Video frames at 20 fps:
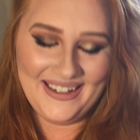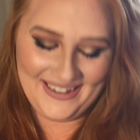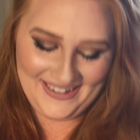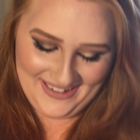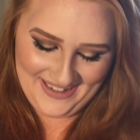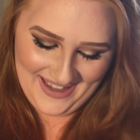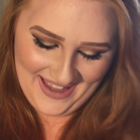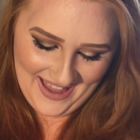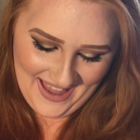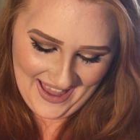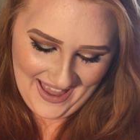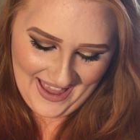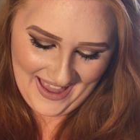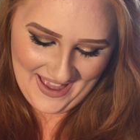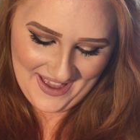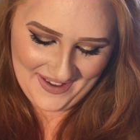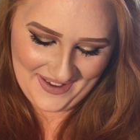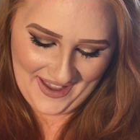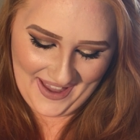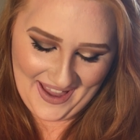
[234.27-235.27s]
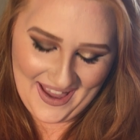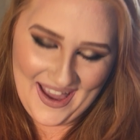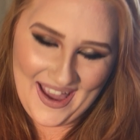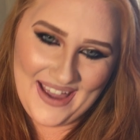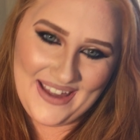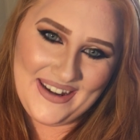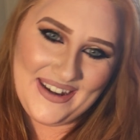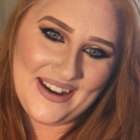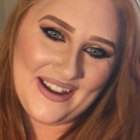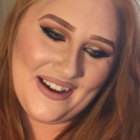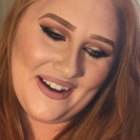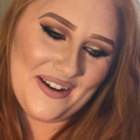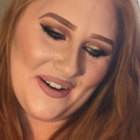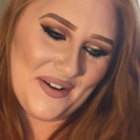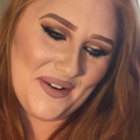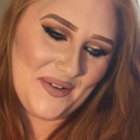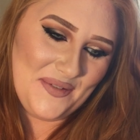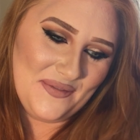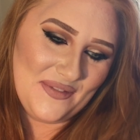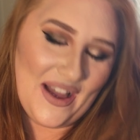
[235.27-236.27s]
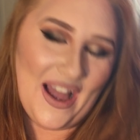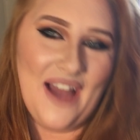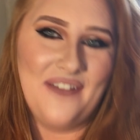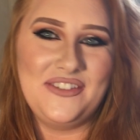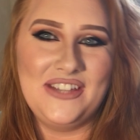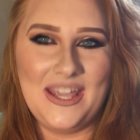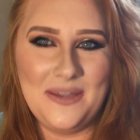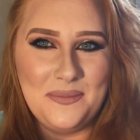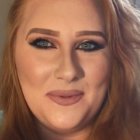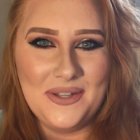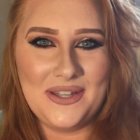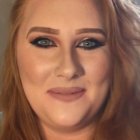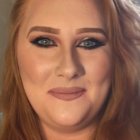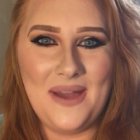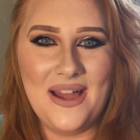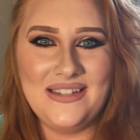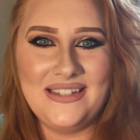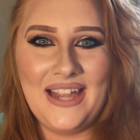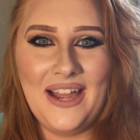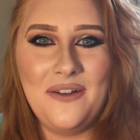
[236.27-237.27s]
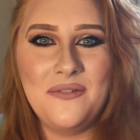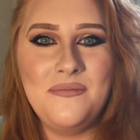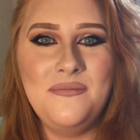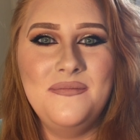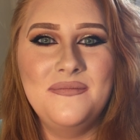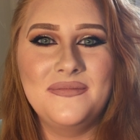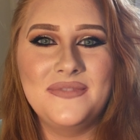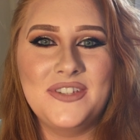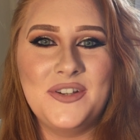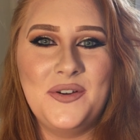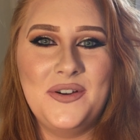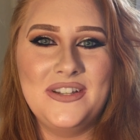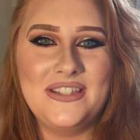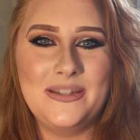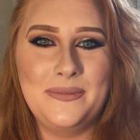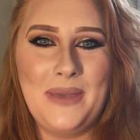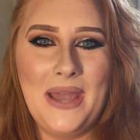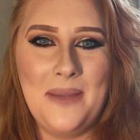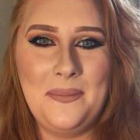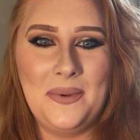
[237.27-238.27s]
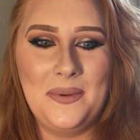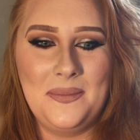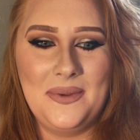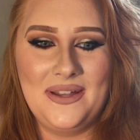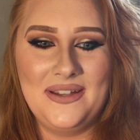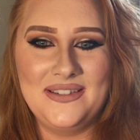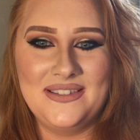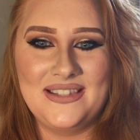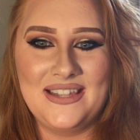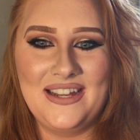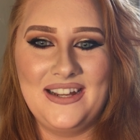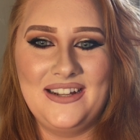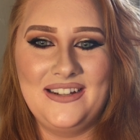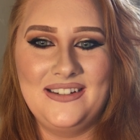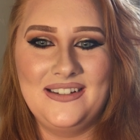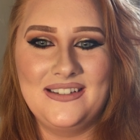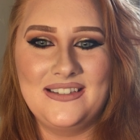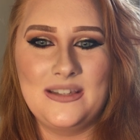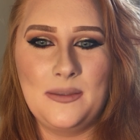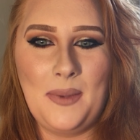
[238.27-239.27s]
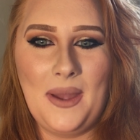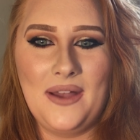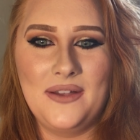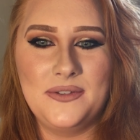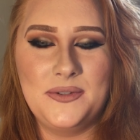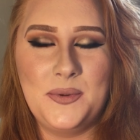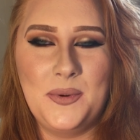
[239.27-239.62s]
okay, and um, I have to keep looking back down towards the paper because there's about